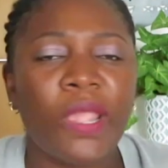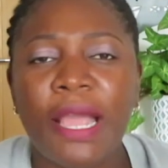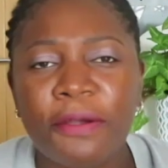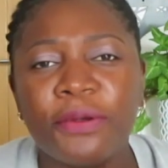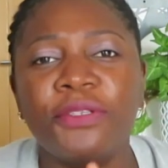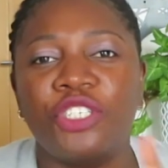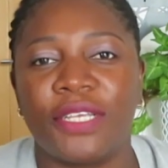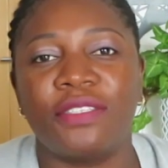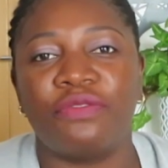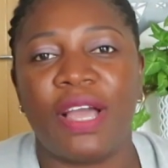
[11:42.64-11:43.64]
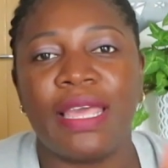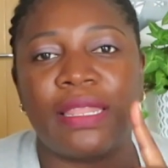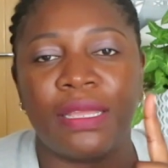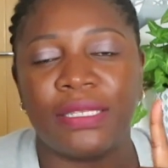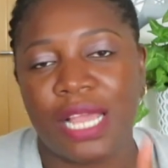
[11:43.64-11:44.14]
I couldn't justify
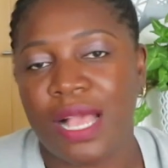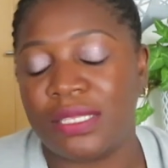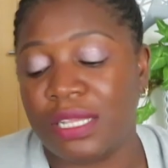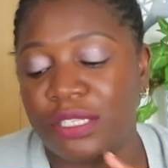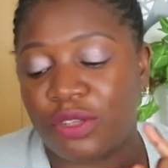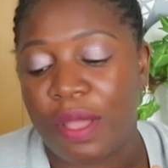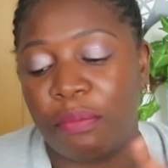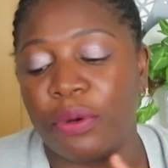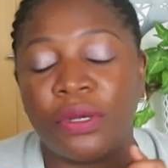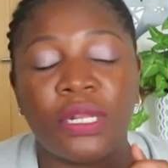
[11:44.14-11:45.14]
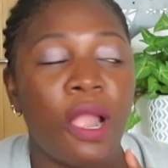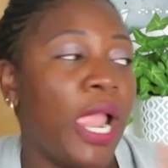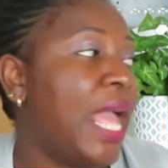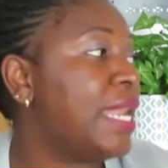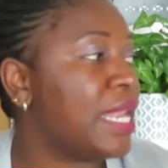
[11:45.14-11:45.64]
the Dyson, so I bought
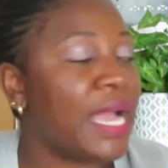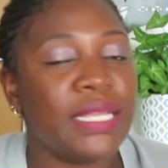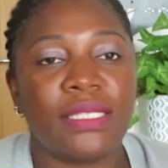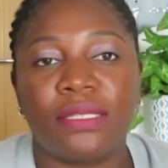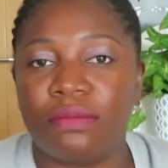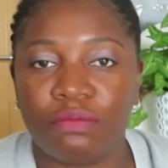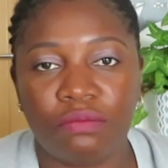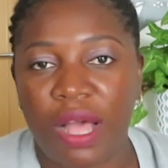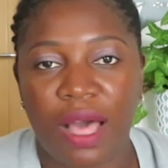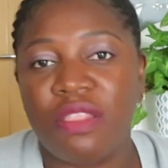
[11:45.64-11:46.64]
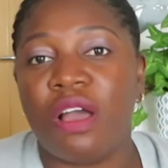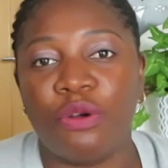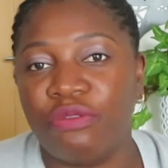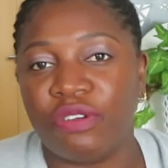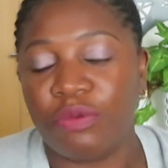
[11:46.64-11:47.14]
a nice
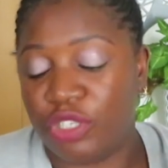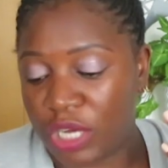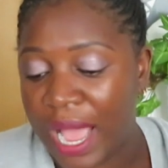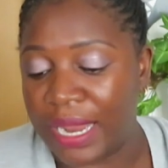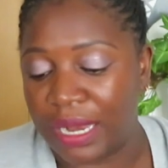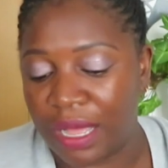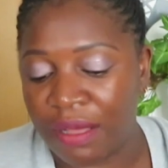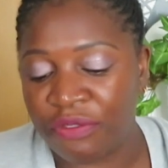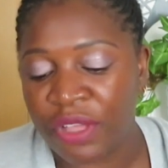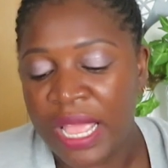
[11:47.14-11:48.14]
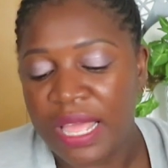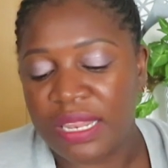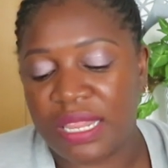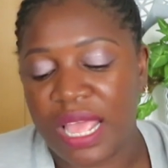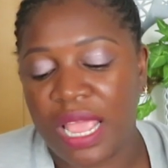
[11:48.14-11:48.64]
other Hoover, which I love.
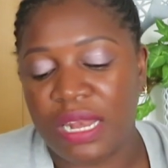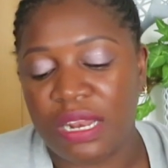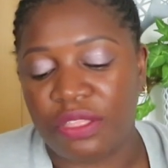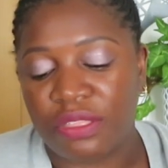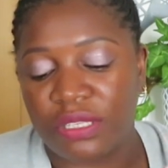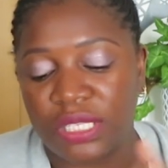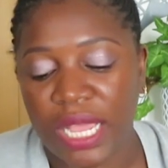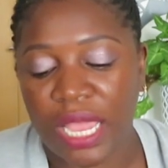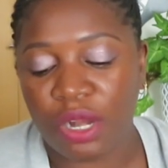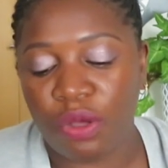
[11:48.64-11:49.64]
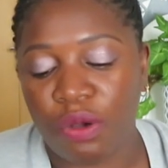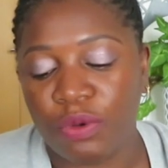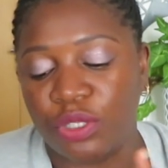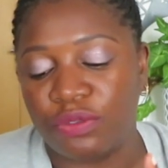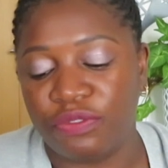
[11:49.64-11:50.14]
Then the second goal
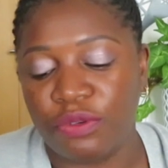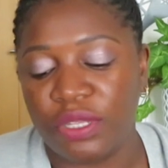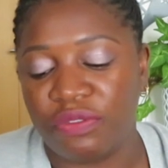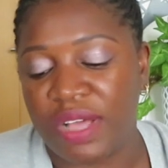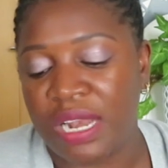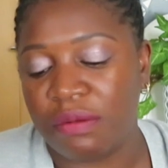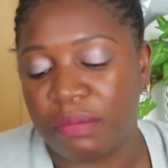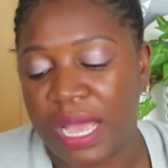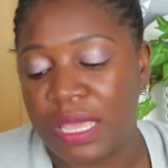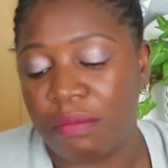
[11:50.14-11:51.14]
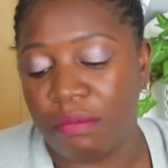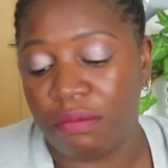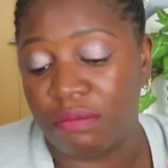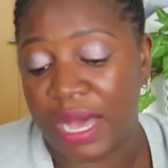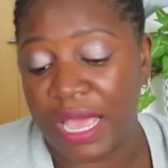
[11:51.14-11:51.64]
was to fully fund
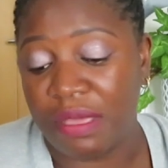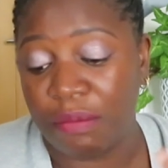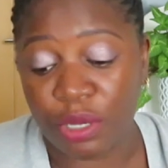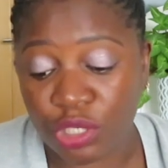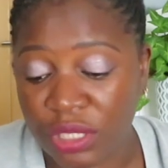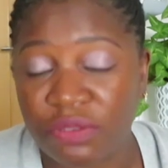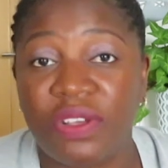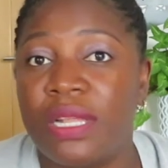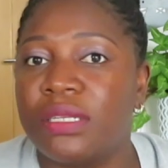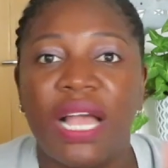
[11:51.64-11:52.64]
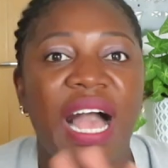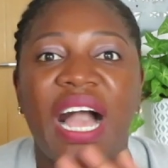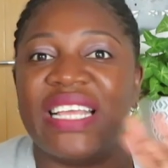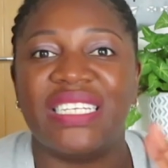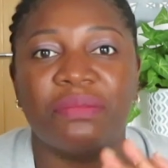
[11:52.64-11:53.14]
my emergency fund.
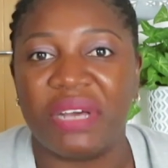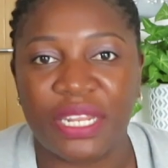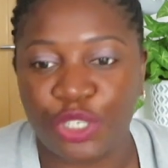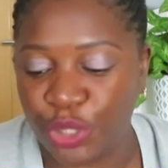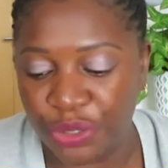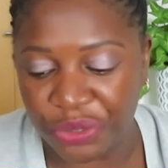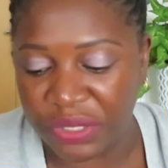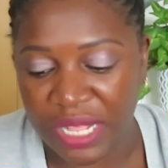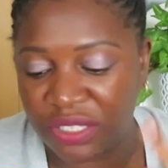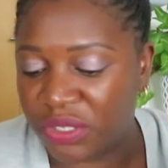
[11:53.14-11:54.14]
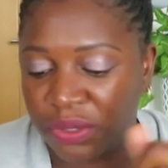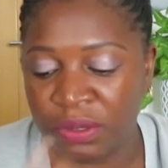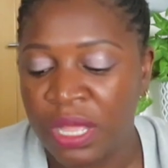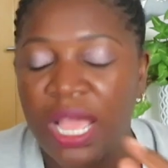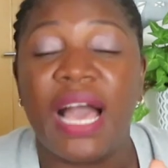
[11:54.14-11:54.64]
I didn't manage to do that,
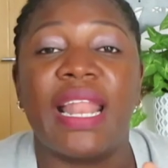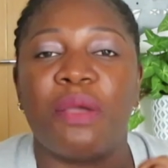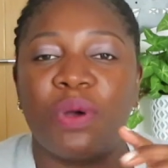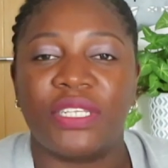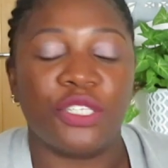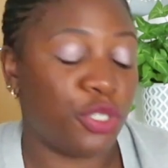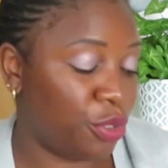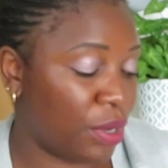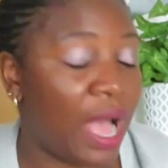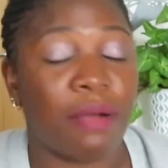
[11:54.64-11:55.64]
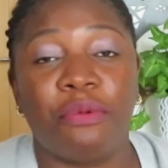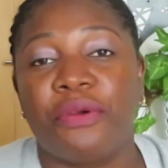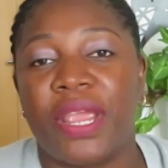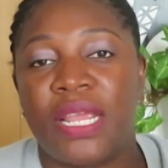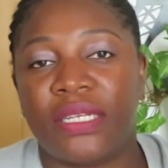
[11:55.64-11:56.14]
so, and I wanted to
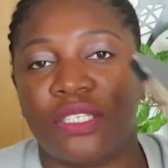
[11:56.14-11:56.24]
upgrade.